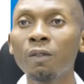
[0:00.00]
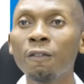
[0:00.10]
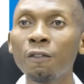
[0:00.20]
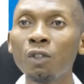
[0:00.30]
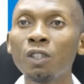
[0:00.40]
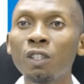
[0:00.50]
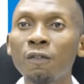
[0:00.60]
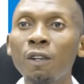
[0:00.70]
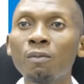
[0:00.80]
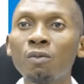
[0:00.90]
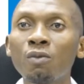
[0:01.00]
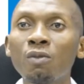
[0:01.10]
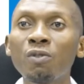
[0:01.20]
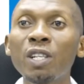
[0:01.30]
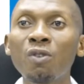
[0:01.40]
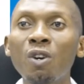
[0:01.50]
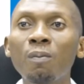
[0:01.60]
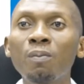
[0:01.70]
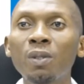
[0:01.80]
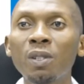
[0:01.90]
fruits from tree
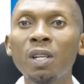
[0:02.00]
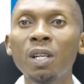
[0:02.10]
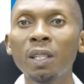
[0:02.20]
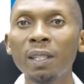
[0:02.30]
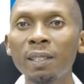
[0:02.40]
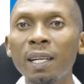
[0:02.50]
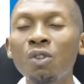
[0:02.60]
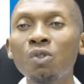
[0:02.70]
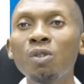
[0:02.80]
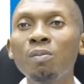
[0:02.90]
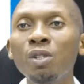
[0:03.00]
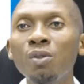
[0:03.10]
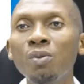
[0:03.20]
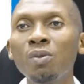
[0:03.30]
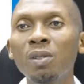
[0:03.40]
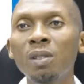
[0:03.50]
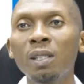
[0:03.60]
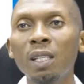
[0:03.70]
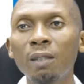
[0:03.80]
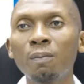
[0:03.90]
crops. This can also be used
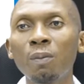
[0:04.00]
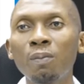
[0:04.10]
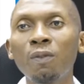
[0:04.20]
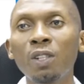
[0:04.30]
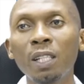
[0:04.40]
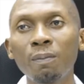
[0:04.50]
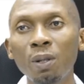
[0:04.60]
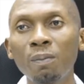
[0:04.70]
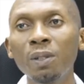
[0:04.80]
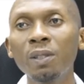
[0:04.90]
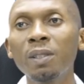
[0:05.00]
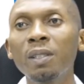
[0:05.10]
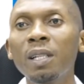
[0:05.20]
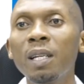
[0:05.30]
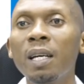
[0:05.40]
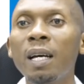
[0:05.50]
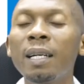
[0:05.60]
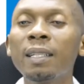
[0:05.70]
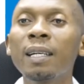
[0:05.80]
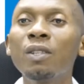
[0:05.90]
in that for that purpose,
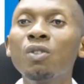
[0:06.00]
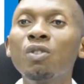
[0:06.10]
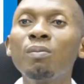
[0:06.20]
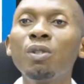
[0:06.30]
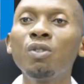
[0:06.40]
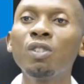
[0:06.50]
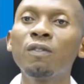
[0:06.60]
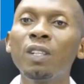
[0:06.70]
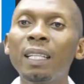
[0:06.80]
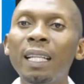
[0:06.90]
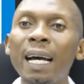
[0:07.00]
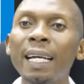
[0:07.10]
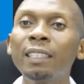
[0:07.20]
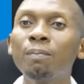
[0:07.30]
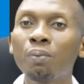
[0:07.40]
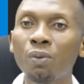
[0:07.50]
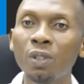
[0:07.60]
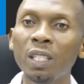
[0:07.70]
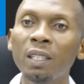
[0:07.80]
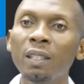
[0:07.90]
and it can also be used for light
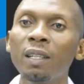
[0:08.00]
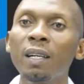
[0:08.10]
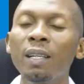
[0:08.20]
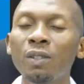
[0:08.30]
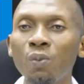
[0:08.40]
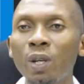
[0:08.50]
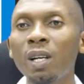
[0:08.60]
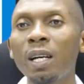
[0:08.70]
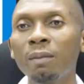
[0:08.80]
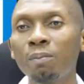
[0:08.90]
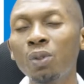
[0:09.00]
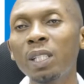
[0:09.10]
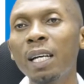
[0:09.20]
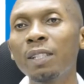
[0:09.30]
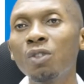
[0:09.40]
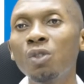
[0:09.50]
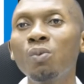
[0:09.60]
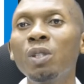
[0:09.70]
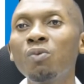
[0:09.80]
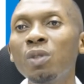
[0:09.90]
pruning as well. And pruning has to do
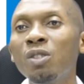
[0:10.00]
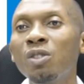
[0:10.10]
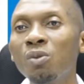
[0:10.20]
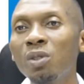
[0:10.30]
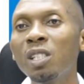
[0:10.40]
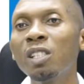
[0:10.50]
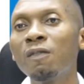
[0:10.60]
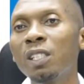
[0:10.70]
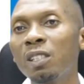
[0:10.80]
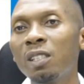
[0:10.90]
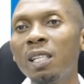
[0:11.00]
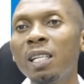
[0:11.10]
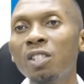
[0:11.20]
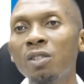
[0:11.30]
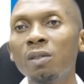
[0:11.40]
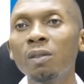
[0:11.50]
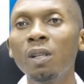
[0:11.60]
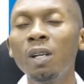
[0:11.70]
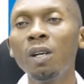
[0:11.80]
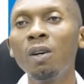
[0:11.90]
with reducing the vegetation
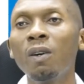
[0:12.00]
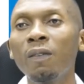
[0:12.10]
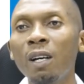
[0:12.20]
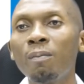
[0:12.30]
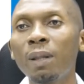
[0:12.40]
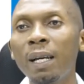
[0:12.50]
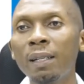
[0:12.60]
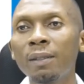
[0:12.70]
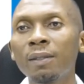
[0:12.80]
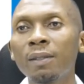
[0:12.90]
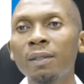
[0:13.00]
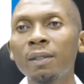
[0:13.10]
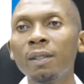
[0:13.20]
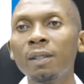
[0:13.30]
of our plants.